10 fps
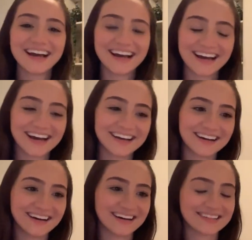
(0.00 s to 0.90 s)

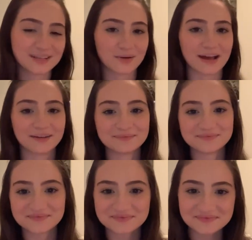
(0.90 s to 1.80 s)
Hannah, it's okay.
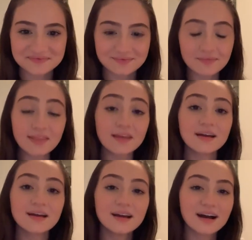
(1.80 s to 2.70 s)

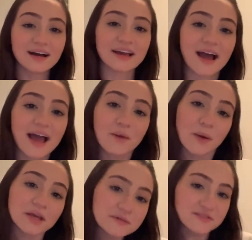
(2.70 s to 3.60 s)
Oh yeah,
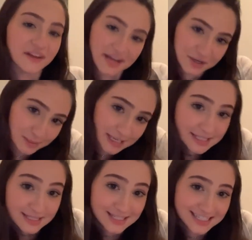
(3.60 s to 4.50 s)
NYU is very hit or miss.
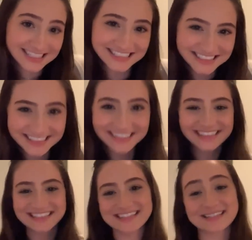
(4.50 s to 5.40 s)

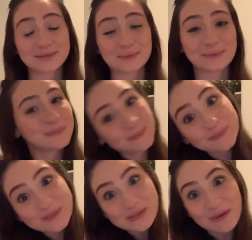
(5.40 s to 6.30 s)
So,
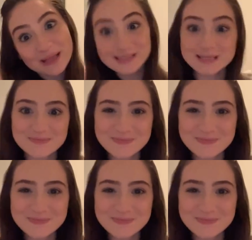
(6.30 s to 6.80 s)
depends.